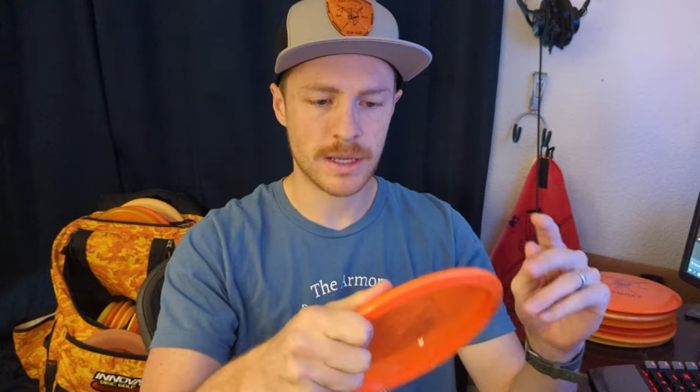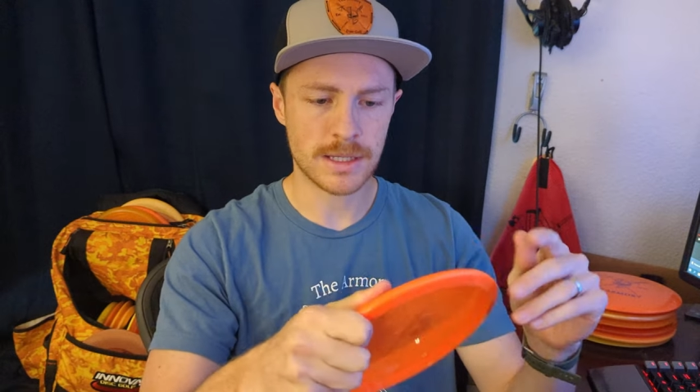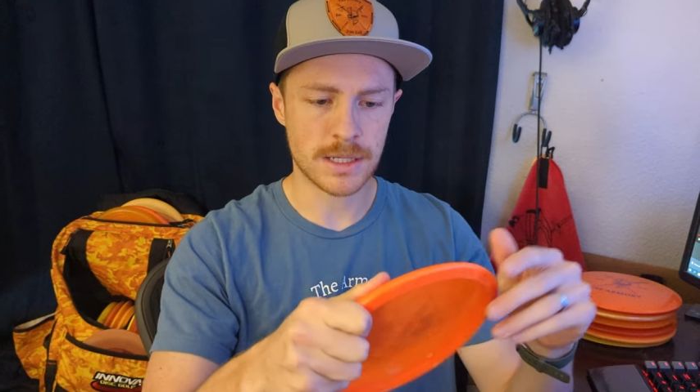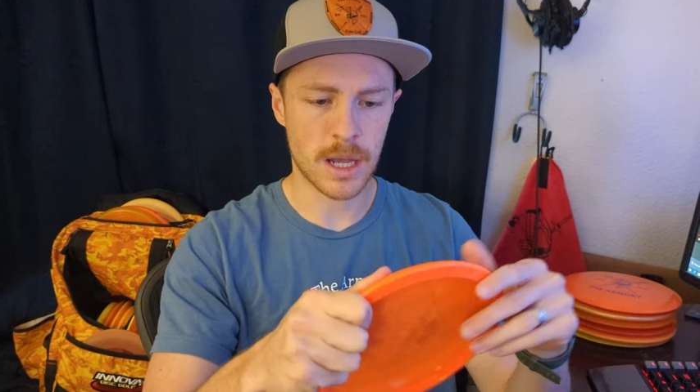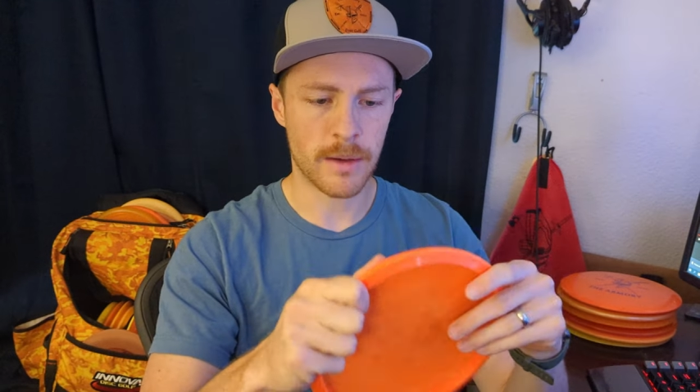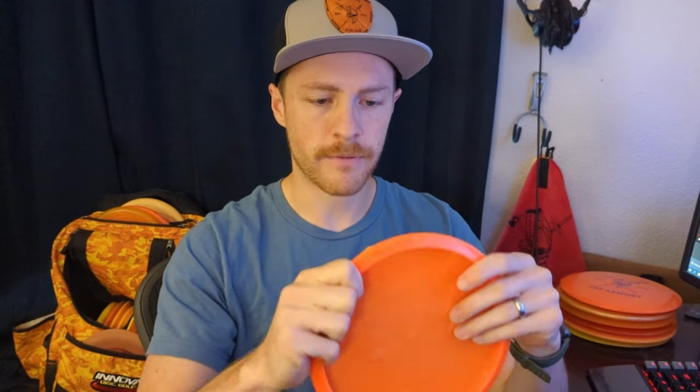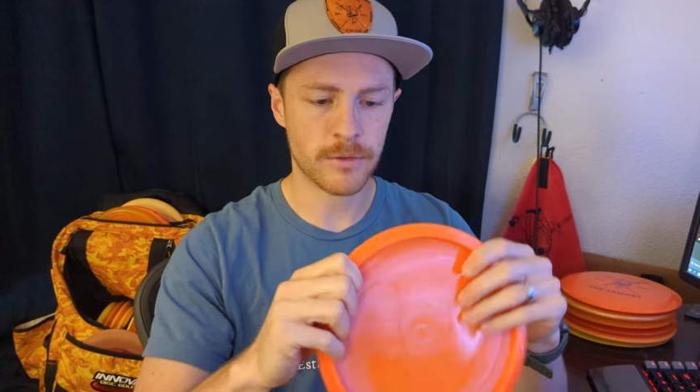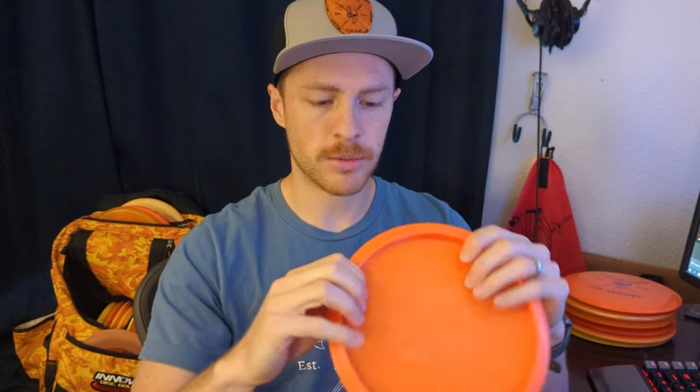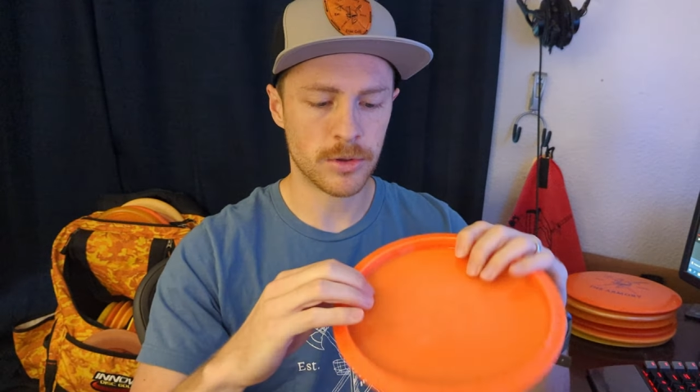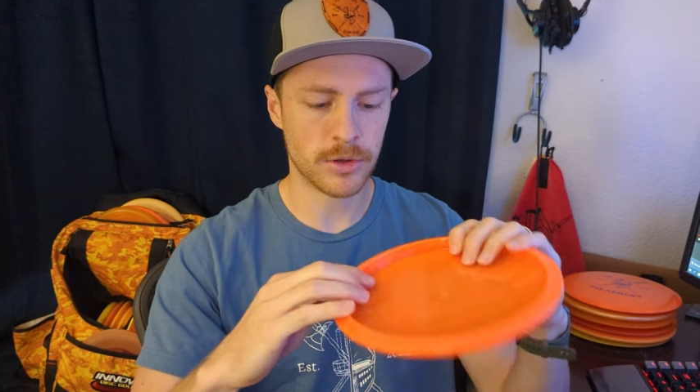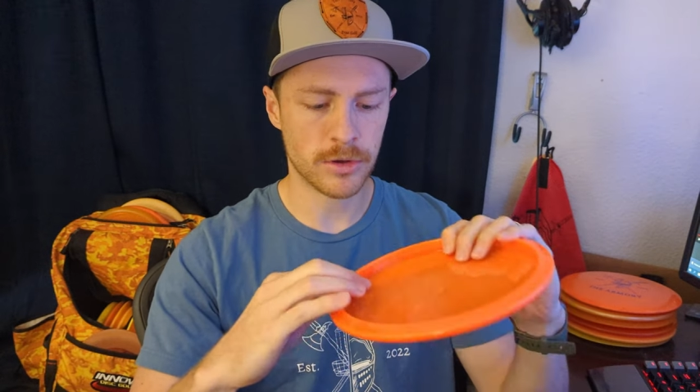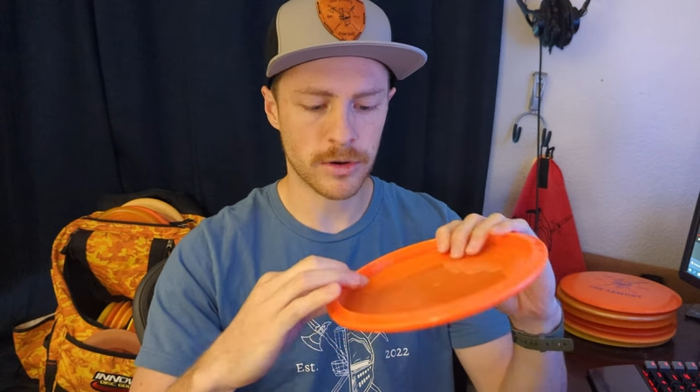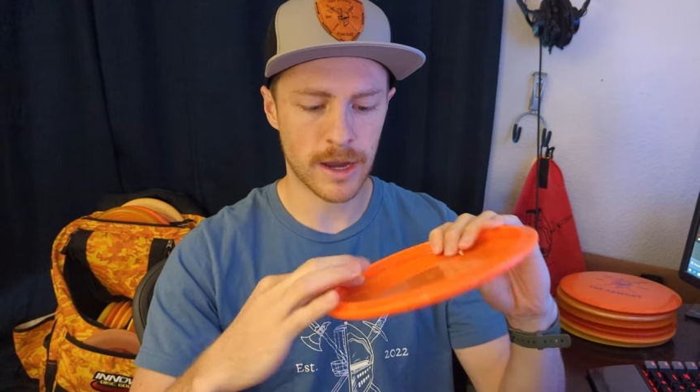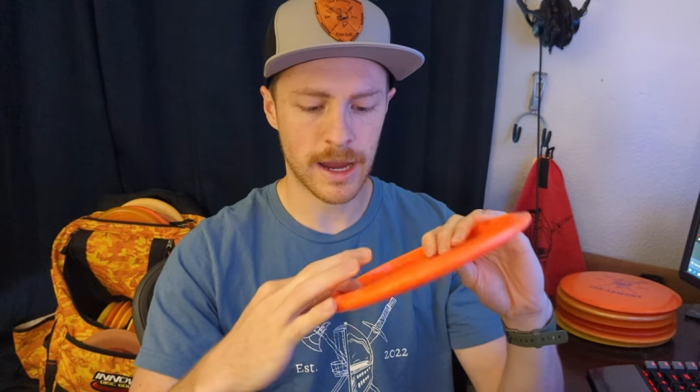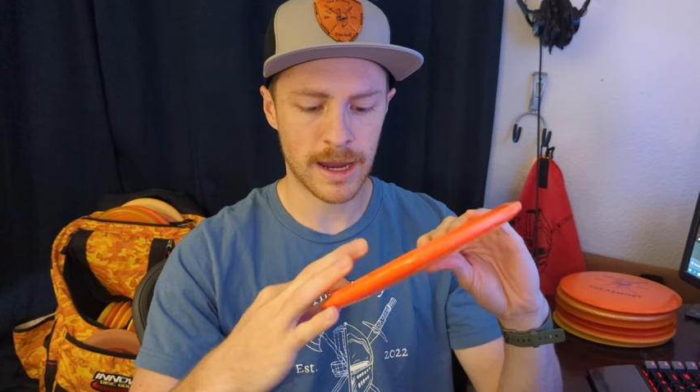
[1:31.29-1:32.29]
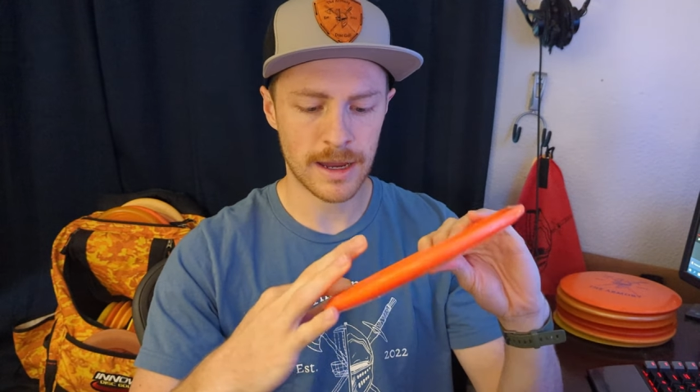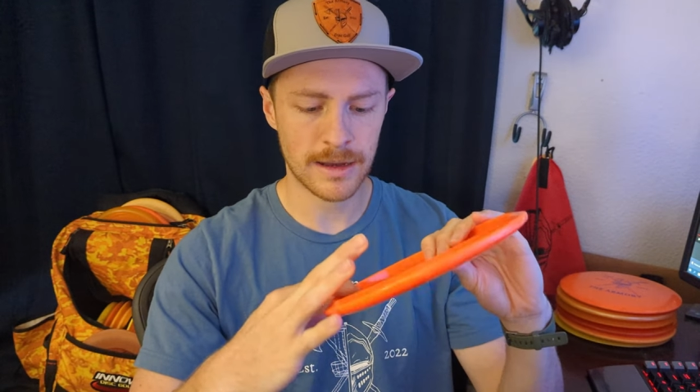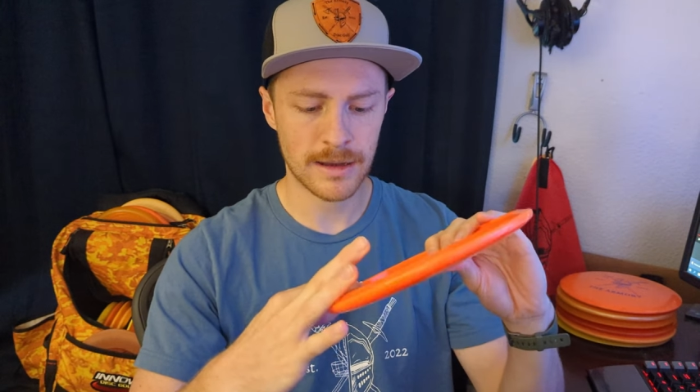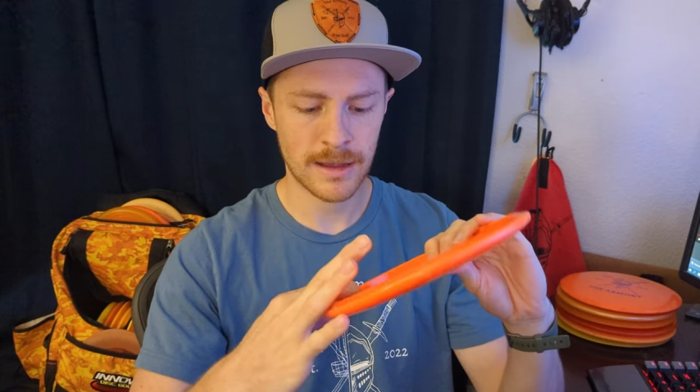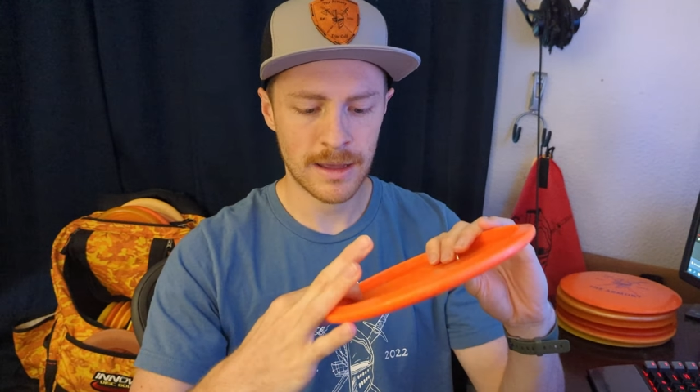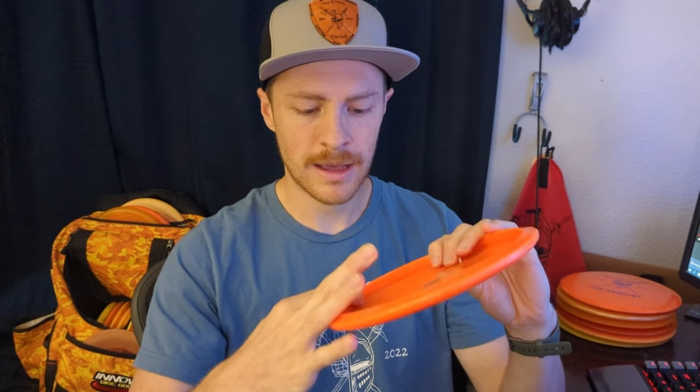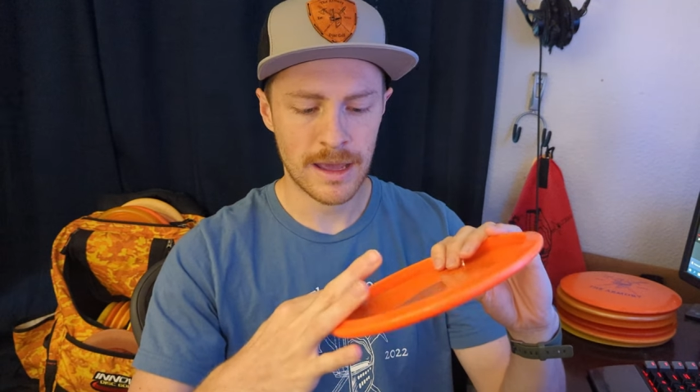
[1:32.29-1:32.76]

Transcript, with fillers: it's comfortable in your hand.